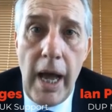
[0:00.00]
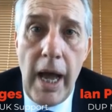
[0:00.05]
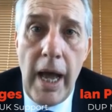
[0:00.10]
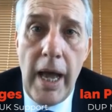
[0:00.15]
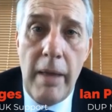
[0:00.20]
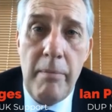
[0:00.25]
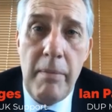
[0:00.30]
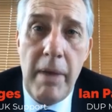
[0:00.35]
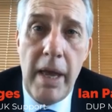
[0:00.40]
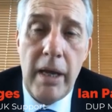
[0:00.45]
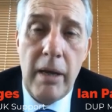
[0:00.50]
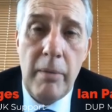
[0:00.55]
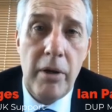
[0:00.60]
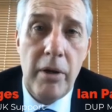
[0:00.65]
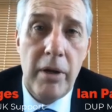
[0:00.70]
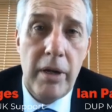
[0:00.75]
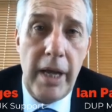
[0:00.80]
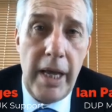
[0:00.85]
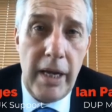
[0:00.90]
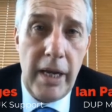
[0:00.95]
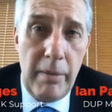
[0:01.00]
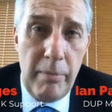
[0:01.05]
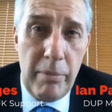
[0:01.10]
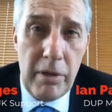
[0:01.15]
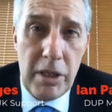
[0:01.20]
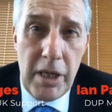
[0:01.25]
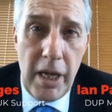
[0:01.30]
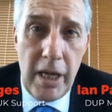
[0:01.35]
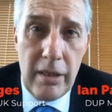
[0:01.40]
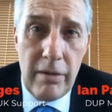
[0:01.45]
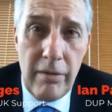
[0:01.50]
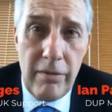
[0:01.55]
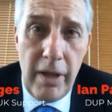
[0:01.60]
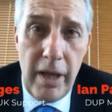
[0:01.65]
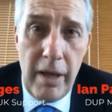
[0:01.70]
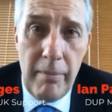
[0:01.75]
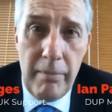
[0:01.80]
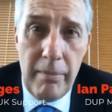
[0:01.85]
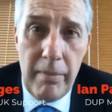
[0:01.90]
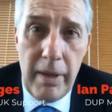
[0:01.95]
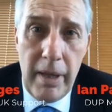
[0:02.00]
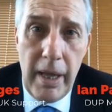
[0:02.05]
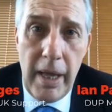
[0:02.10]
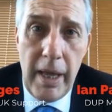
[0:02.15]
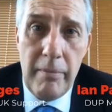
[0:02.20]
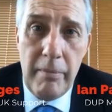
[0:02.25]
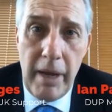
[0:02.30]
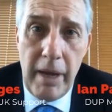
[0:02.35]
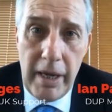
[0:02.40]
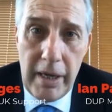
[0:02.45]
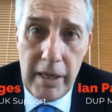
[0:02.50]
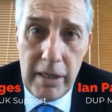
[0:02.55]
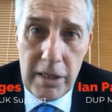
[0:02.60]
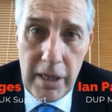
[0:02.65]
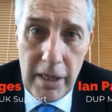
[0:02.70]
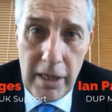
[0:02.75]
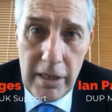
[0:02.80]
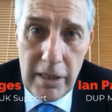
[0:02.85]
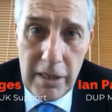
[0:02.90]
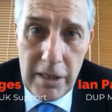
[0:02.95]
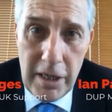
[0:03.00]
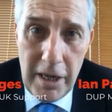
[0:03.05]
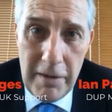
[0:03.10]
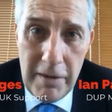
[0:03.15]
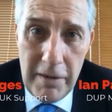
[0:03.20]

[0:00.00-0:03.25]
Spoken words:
I make about 80% of them in my constituency.